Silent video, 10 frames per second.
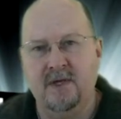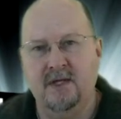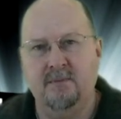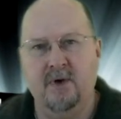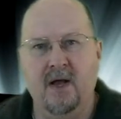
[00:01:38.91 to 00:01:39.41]

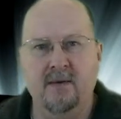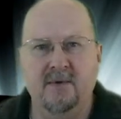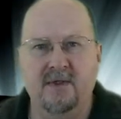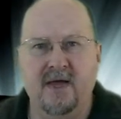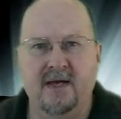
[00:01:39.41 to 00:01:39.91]
and the
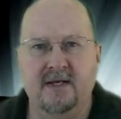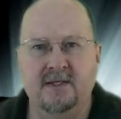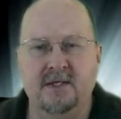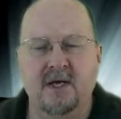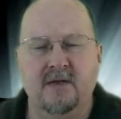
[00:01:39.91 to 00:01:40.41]
problem with that
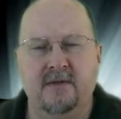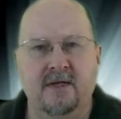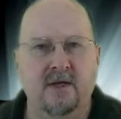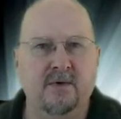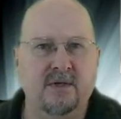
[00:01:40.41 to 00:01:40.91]
is
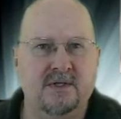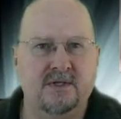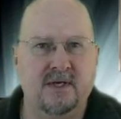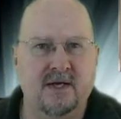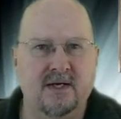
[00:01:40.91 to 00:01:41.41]
they don't get
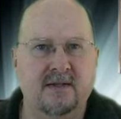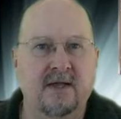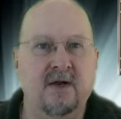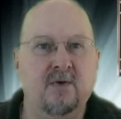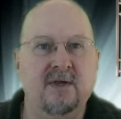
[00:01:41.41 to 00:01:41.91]
sun and
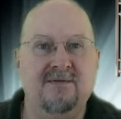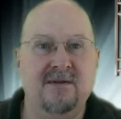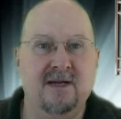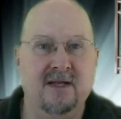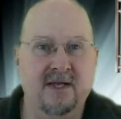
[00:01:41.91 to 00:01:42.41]
they don't get
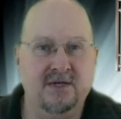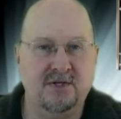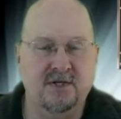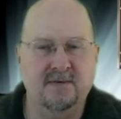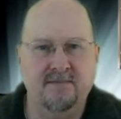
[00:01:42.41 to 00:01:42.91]

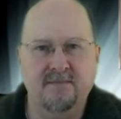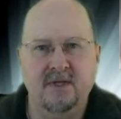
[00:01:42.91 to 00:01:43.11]
ventilation,